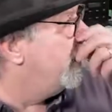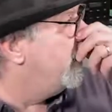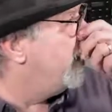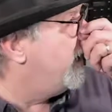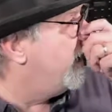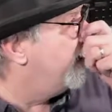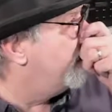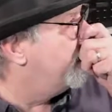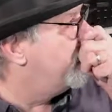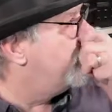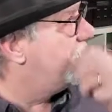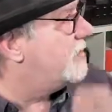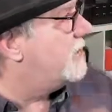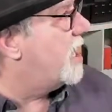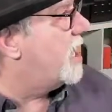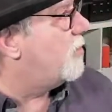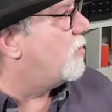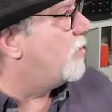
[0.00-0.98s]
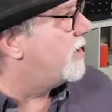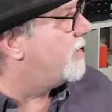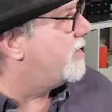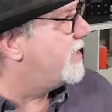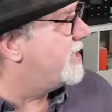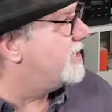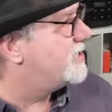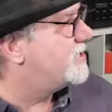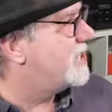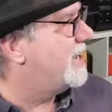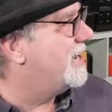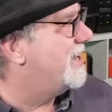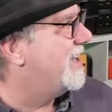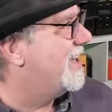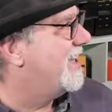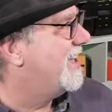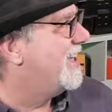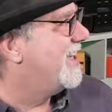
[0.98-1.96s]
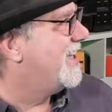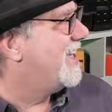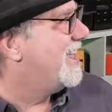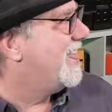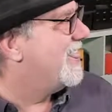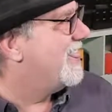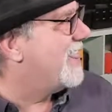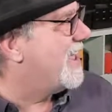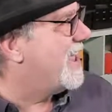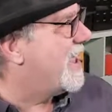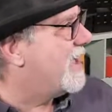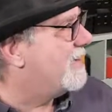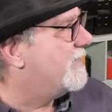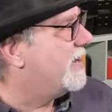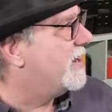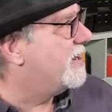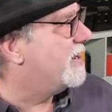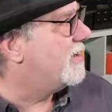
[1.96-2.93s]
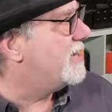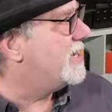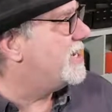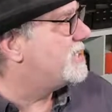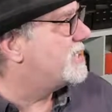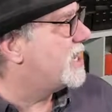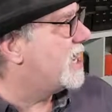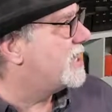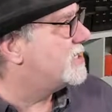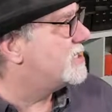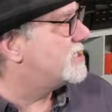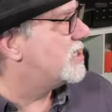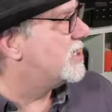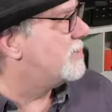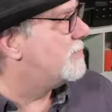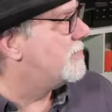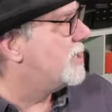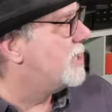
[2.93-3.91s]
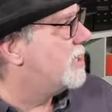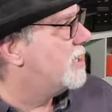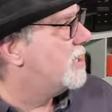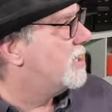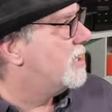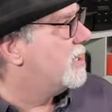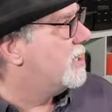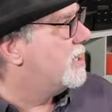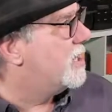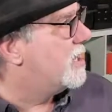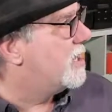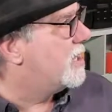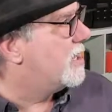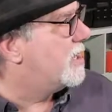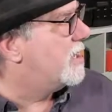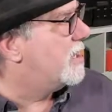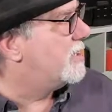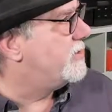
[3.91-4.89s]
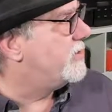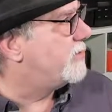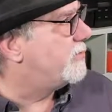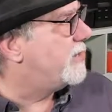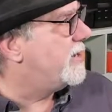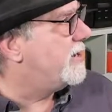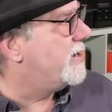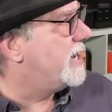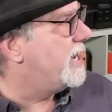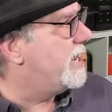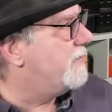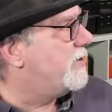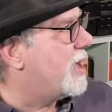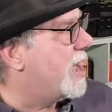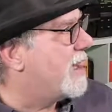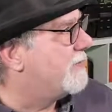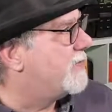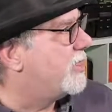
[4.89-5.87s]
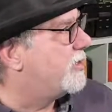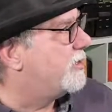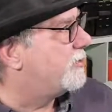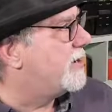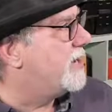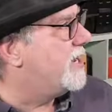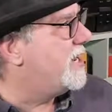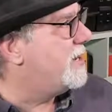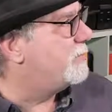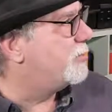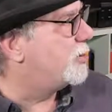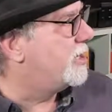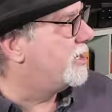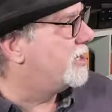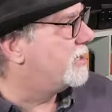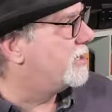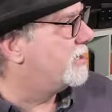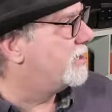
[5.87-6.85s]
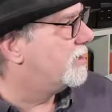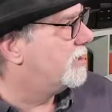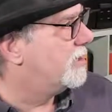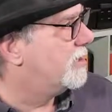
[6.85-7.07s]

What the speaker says: and one of the things they have here now, he's got some a 3D. If you have a 3D printer,